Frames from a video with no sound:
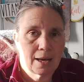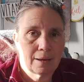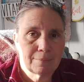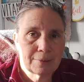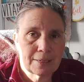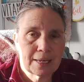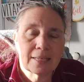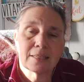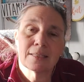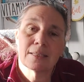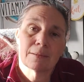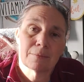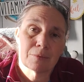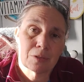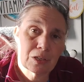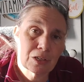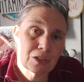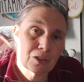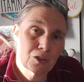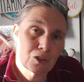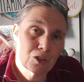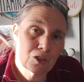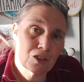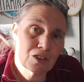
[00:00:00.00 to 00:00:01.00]
Get some
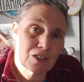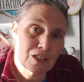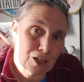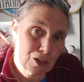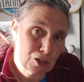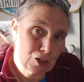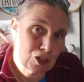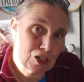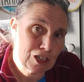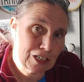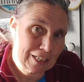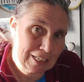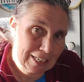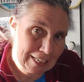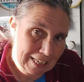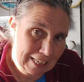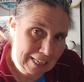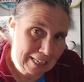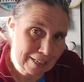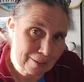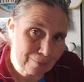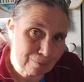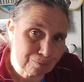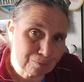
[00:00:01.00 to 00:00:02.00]
good stitching
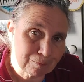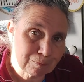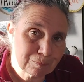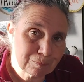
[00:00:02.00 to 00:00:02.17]
in.